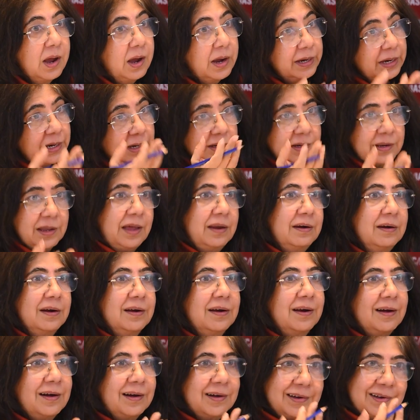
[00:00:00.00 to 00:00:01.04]
again,
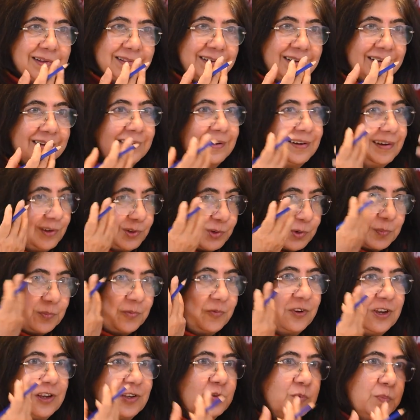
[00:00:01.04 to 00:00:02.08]
Kerala, Kathakali, jo
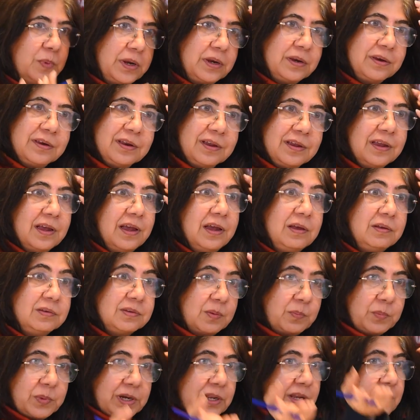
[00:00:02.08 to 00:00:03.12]
face painting hai,
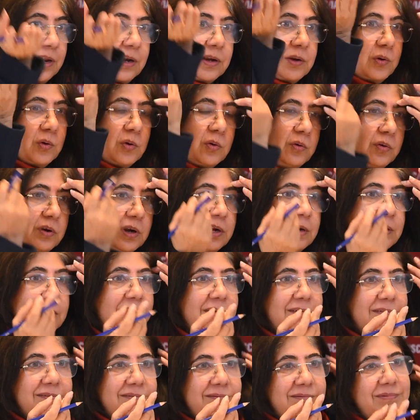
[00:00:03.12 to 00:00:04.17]
somebody can, you know, really
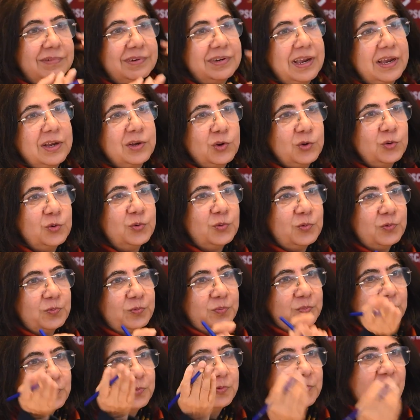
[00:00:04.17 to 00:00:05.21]
take you
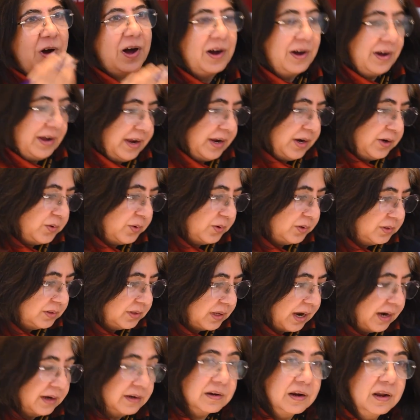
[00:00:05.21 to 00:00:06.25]
far ahead on
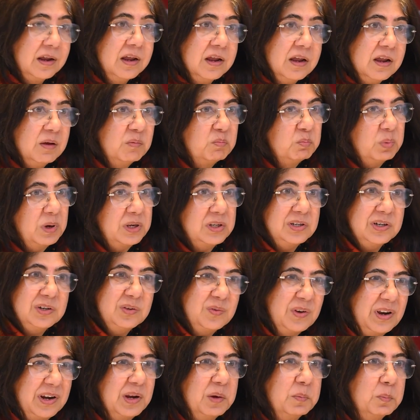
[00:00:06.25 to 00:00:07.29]
that. Budget very